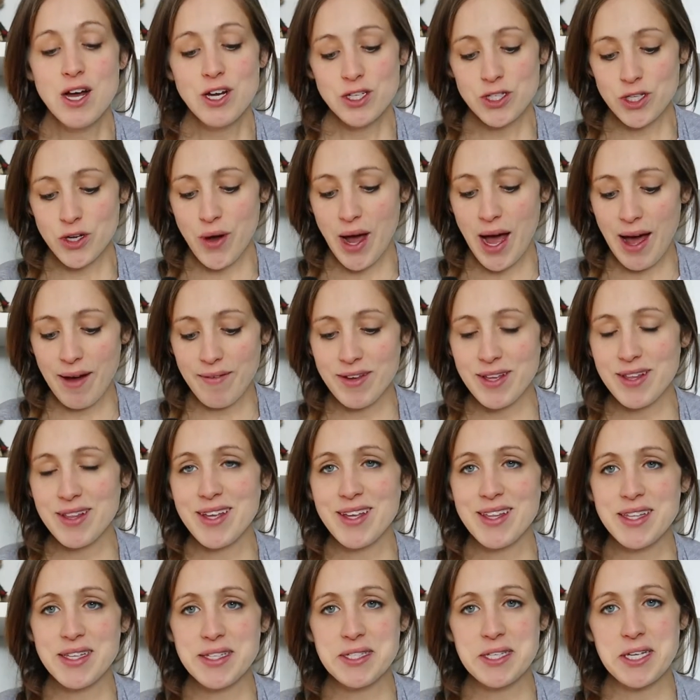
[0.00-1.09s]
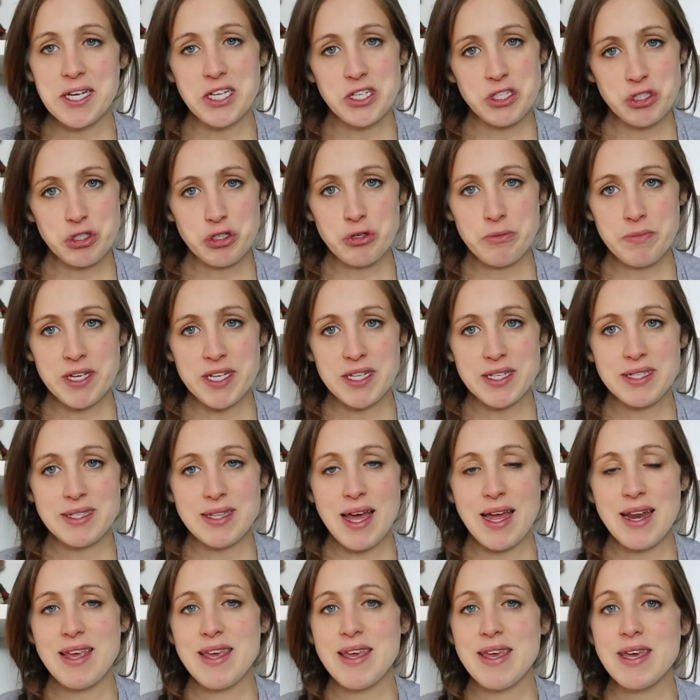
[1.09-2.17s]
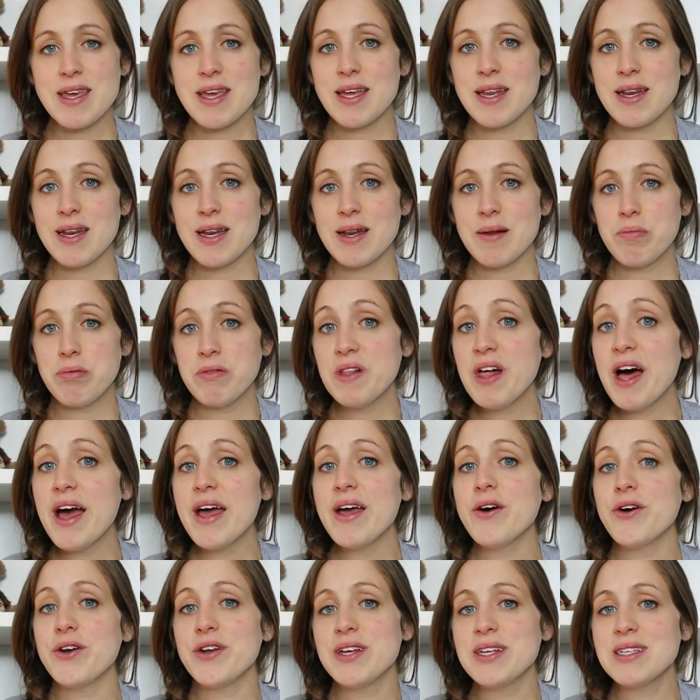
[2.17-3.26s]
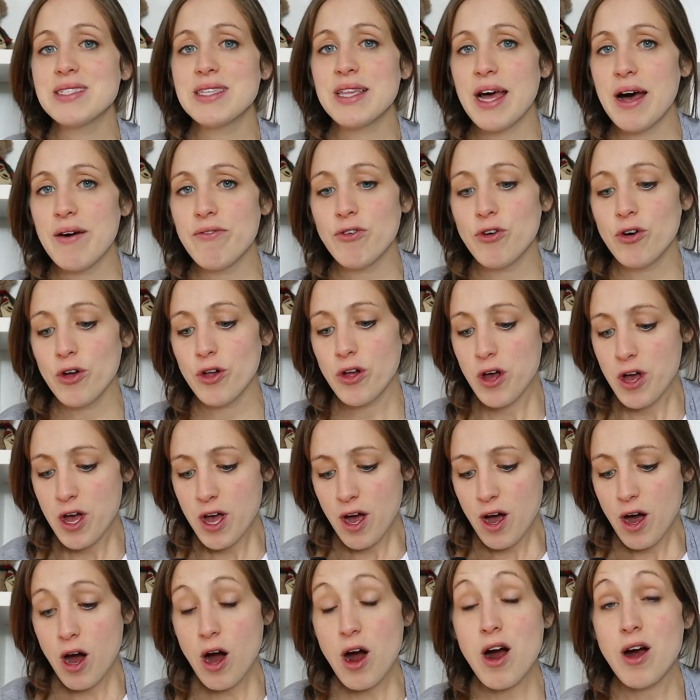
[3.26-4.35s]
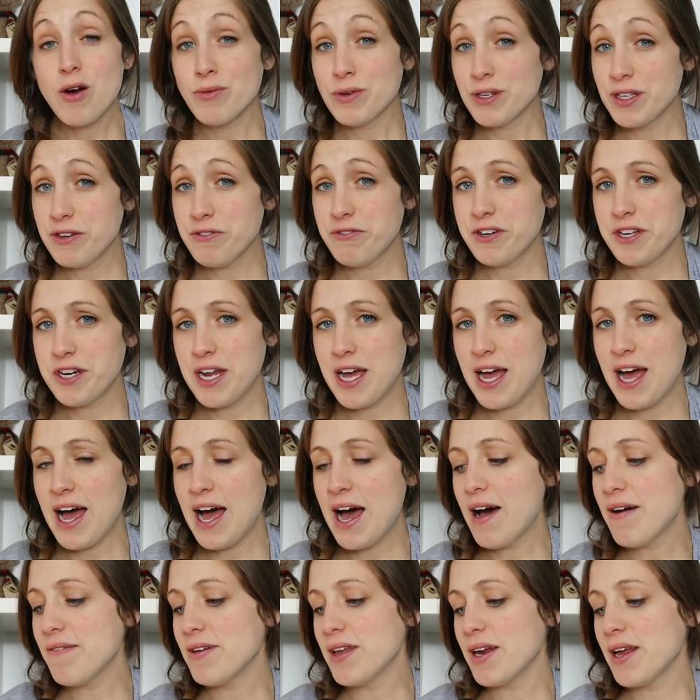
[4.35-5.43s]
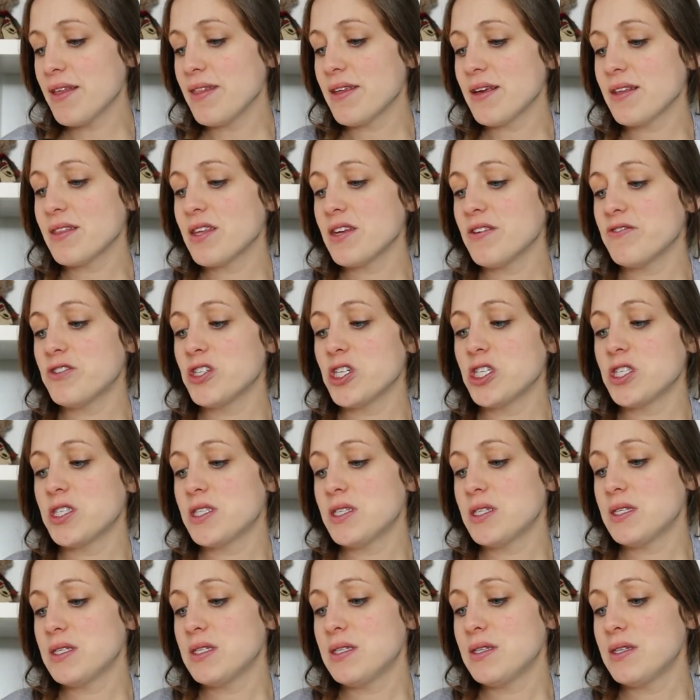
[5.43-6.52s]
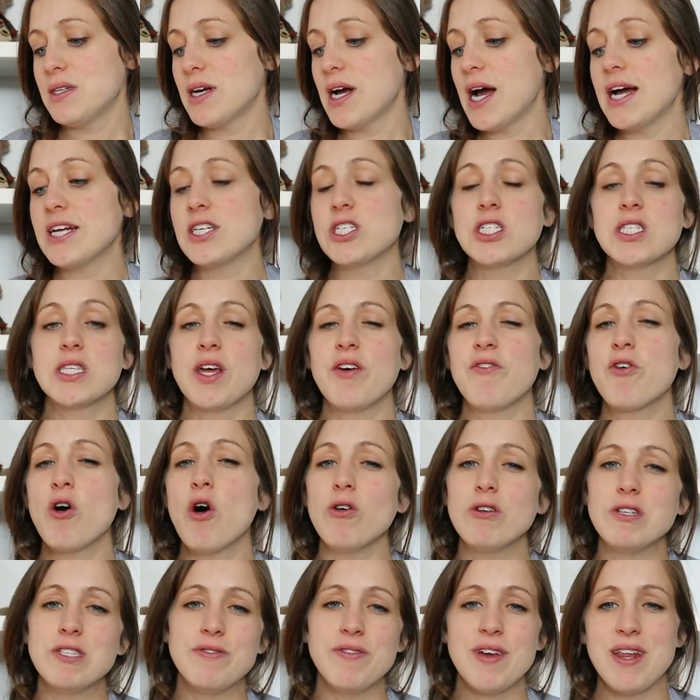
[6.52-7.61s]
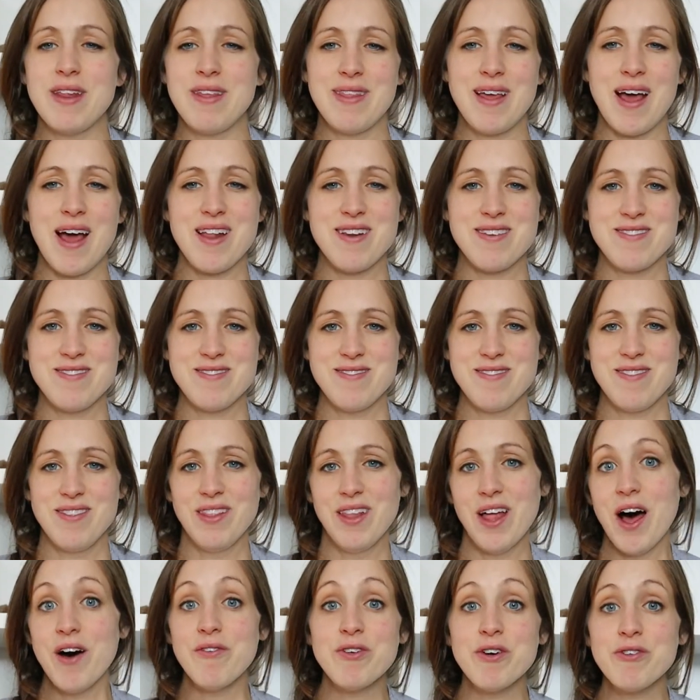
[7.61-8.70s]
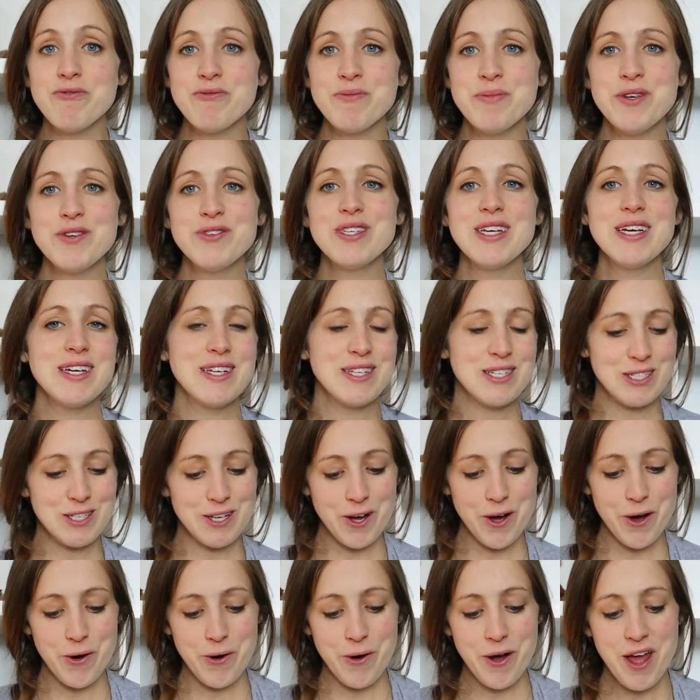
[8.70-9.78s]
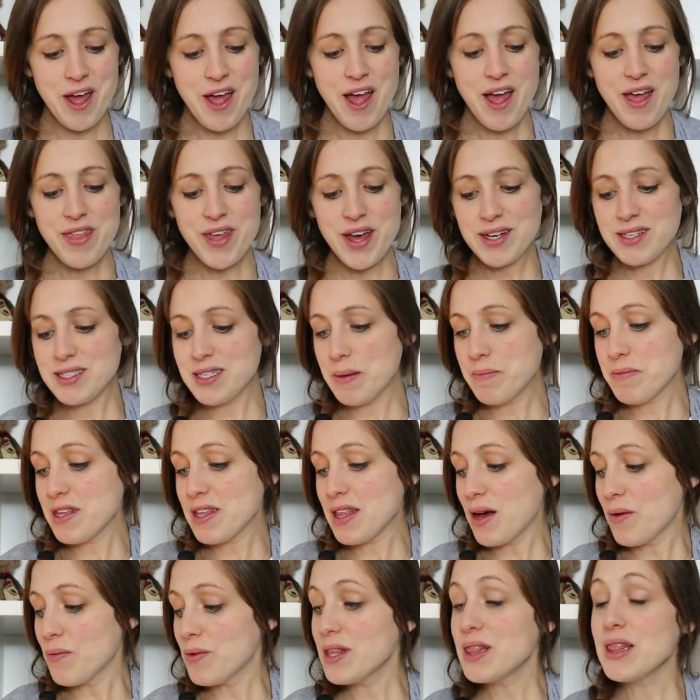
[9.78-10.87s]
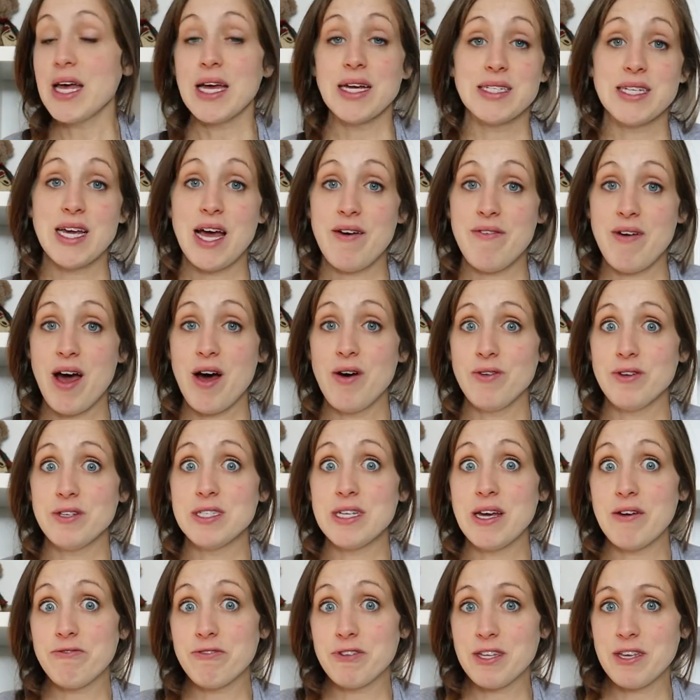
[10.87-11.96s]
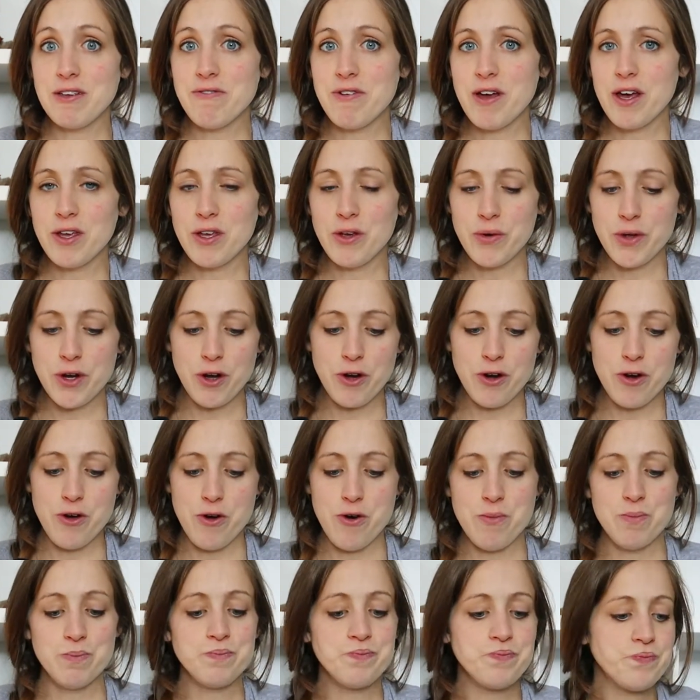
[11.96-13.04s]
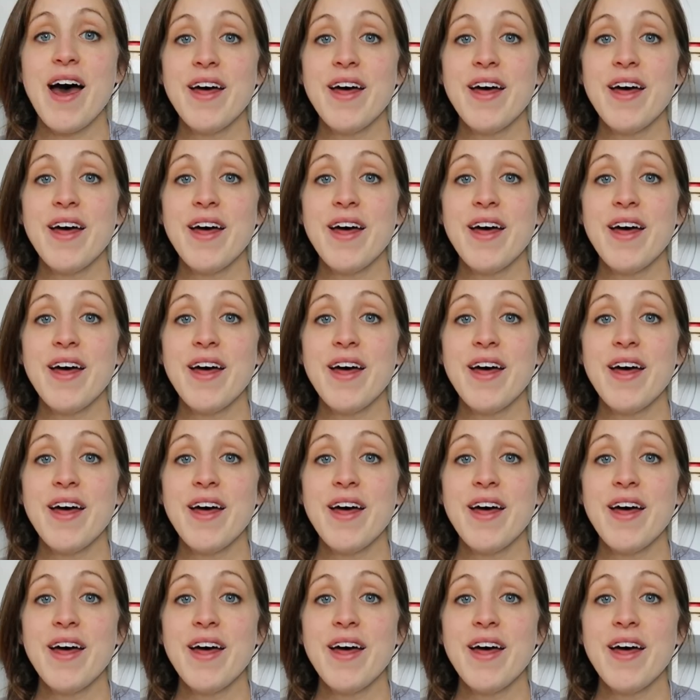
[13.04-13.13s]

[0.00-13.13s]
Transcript: So having like these instruments that he can play on his level are really fun to have, and I think I just love cultivating that love of music, so that's something that we like to have out and definitely value in our home.